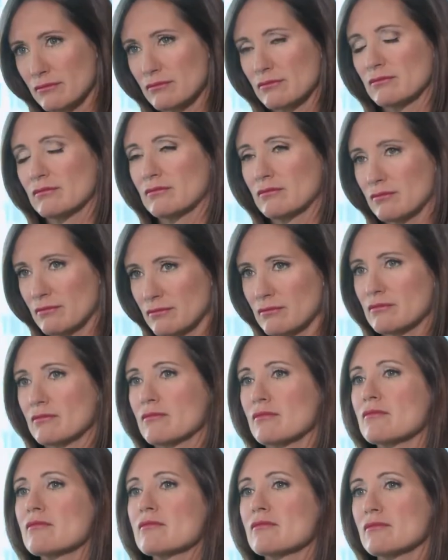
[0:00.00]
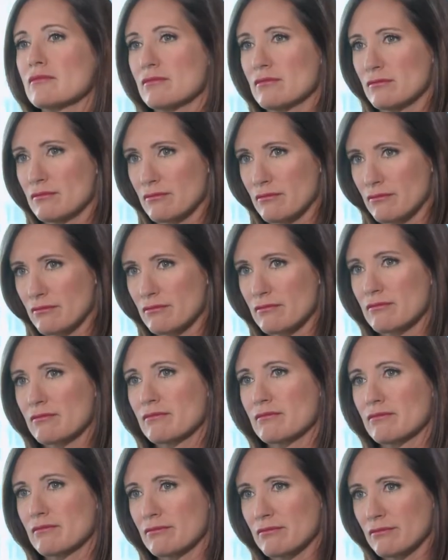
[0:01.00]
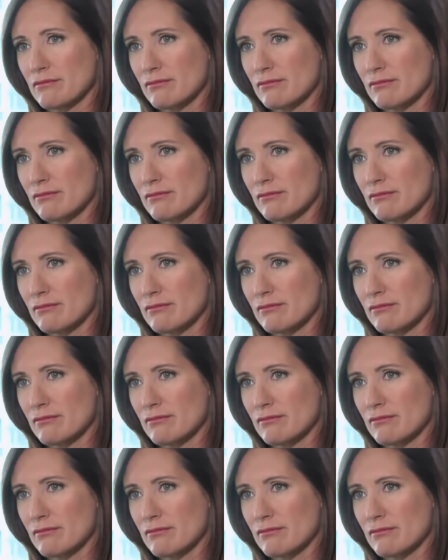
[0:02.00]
uh, children in care, uh,